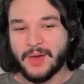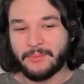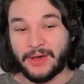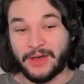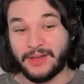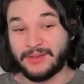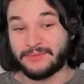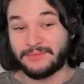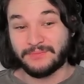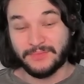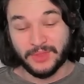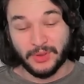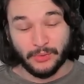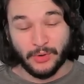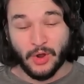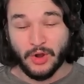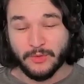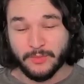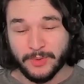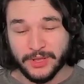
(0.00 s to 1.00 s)
but the
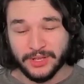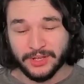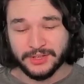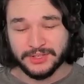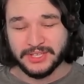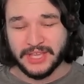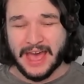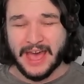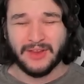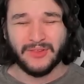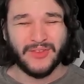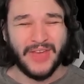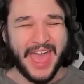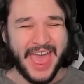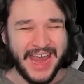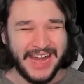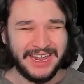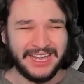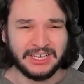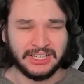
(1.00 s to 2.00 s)
Rogue builds out of
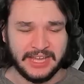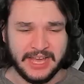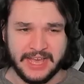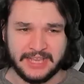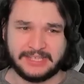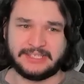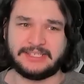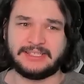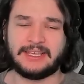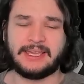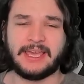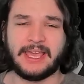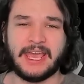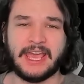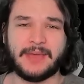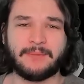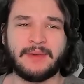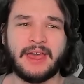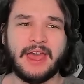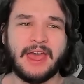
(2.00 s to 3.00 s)
any class in the
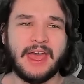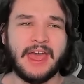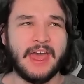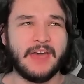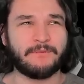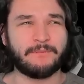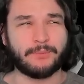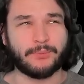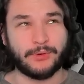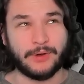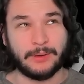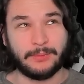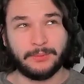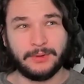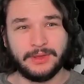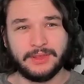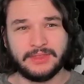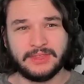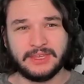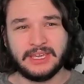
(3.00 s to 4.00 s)
game have
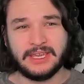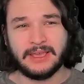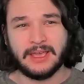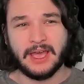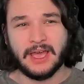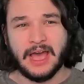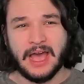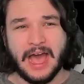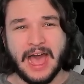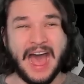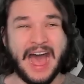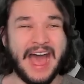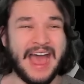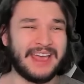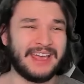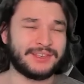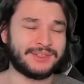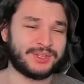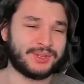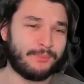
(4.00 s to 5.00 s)
probably the
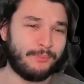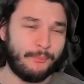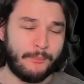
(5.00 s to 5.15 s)
highest